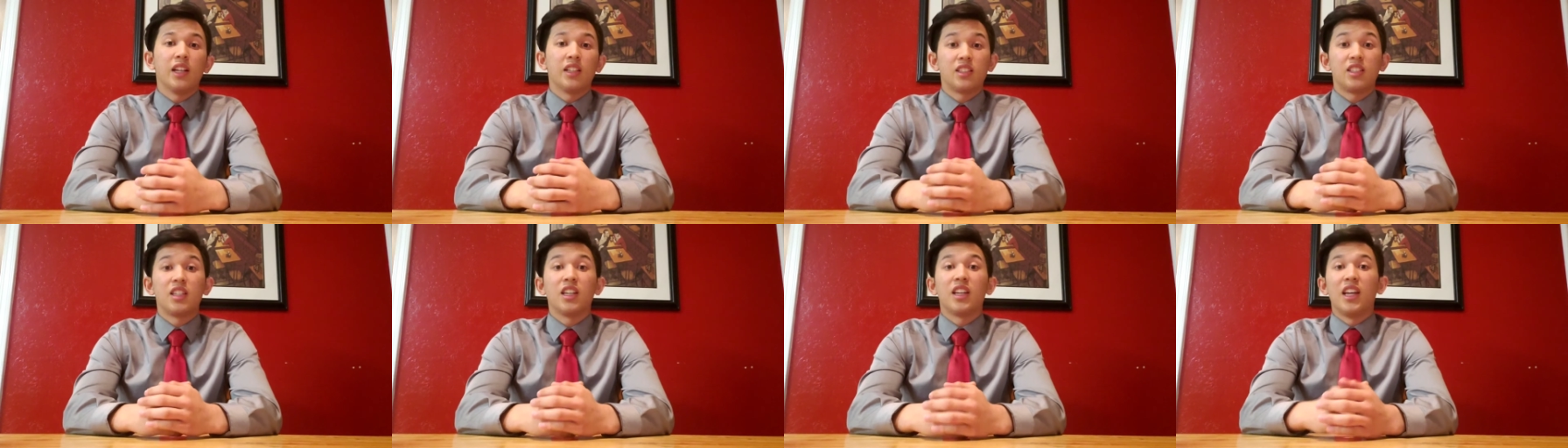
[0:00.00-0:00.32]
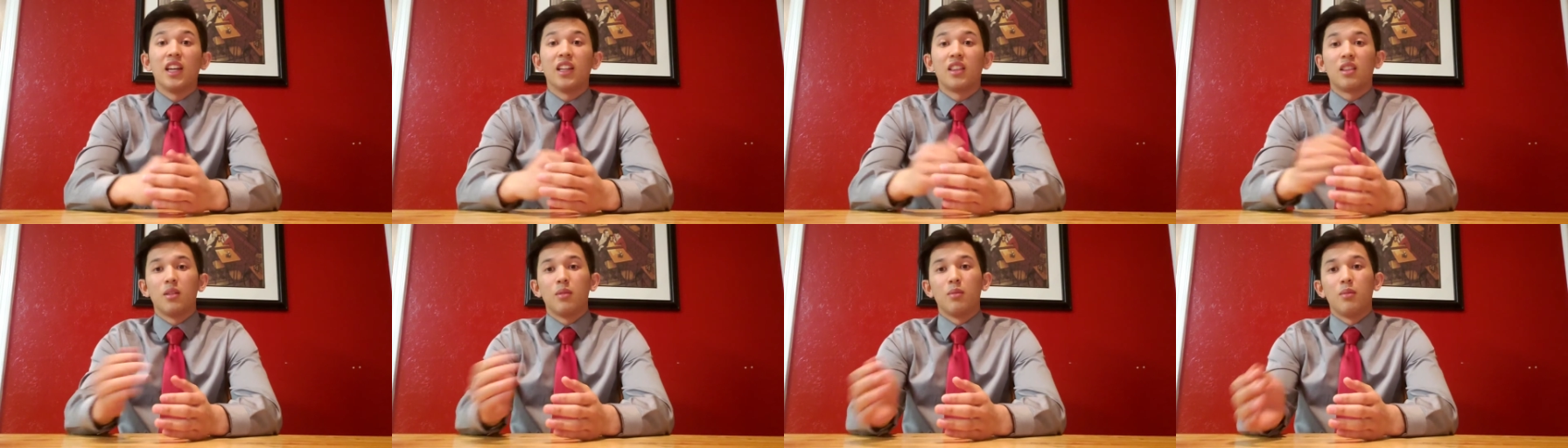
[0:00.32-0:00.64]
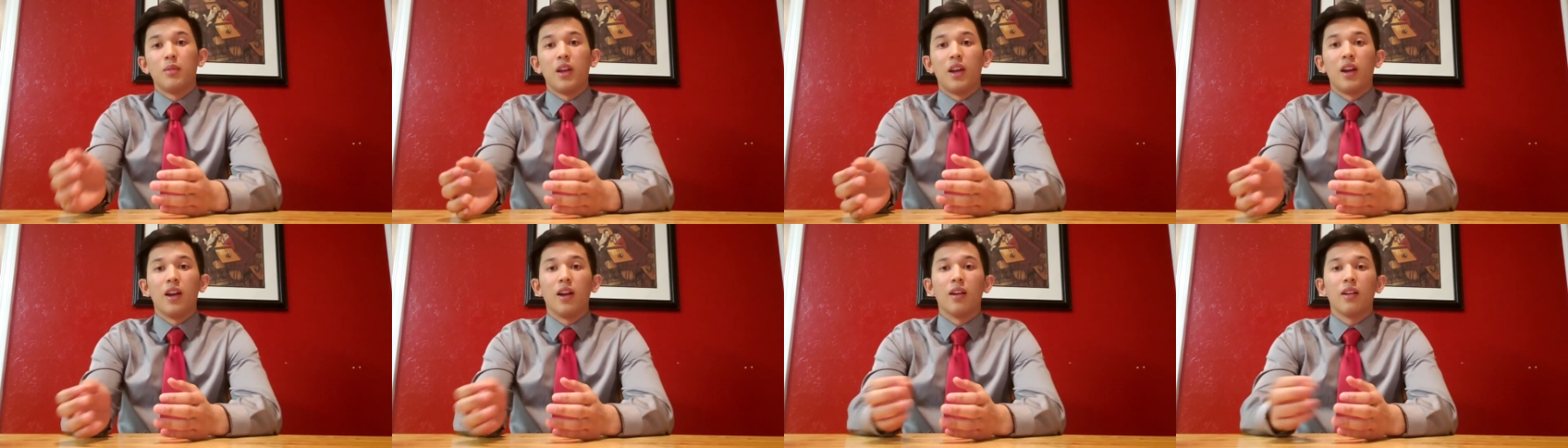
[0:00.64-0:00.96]
it's to get
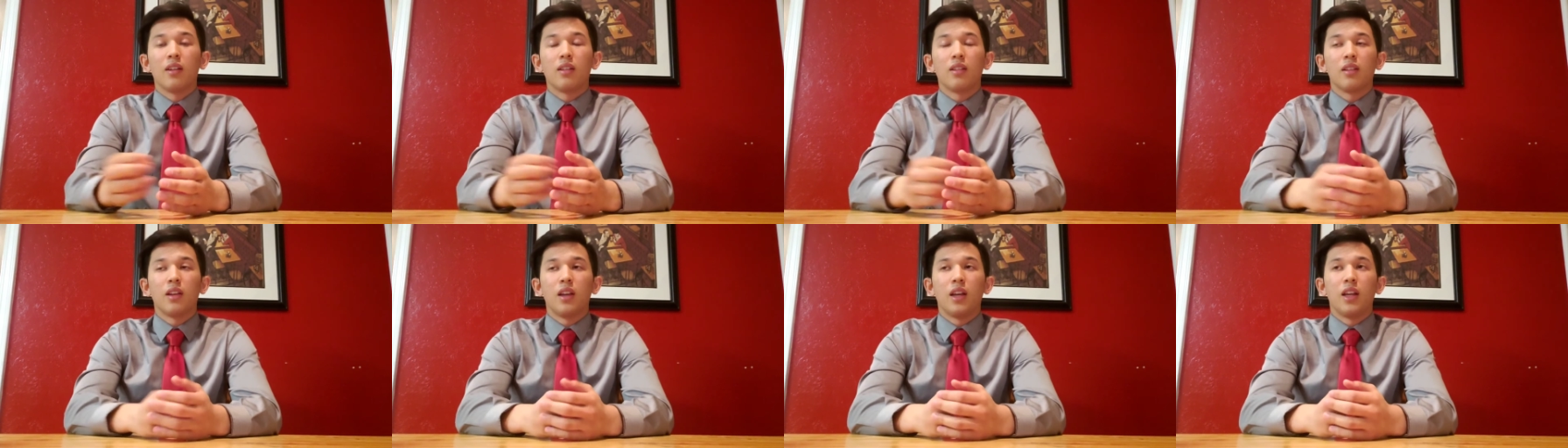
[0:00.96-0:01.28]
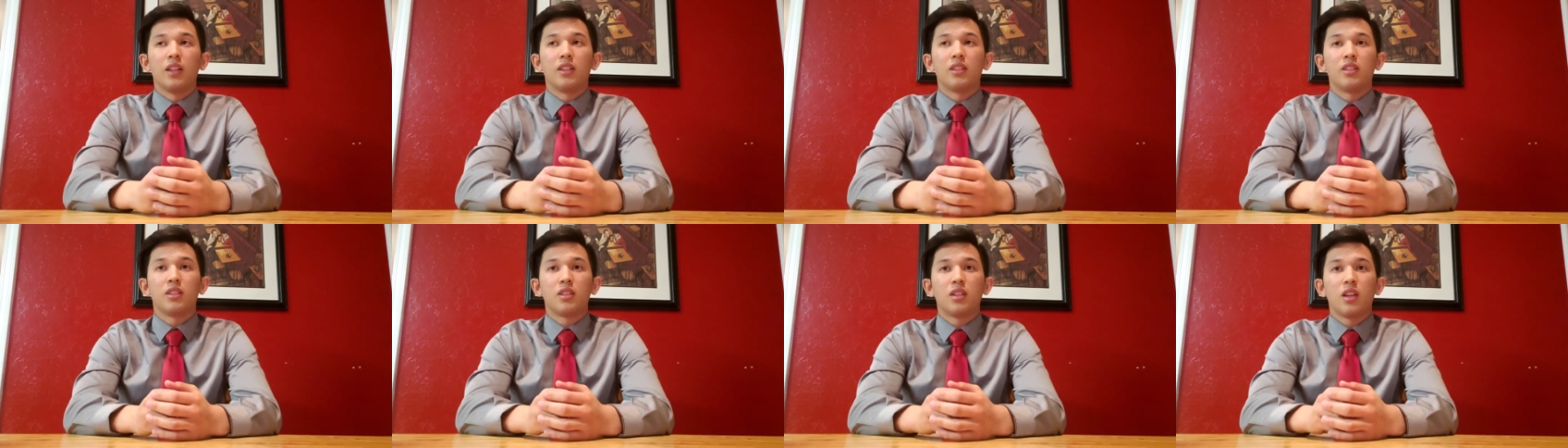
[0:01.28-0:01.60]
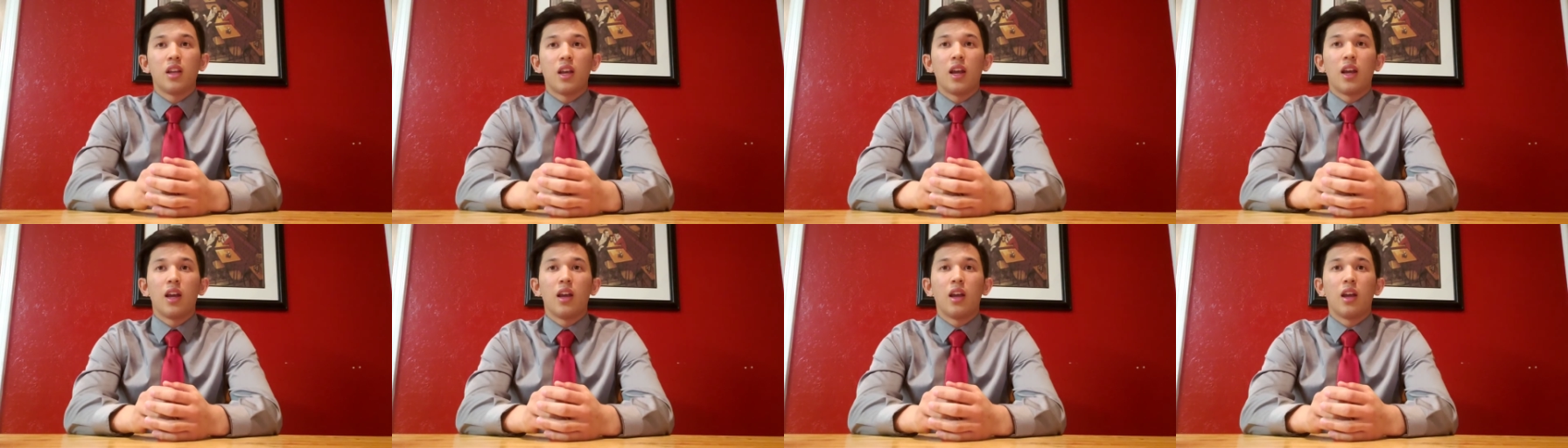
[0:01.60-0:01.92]
them there. It's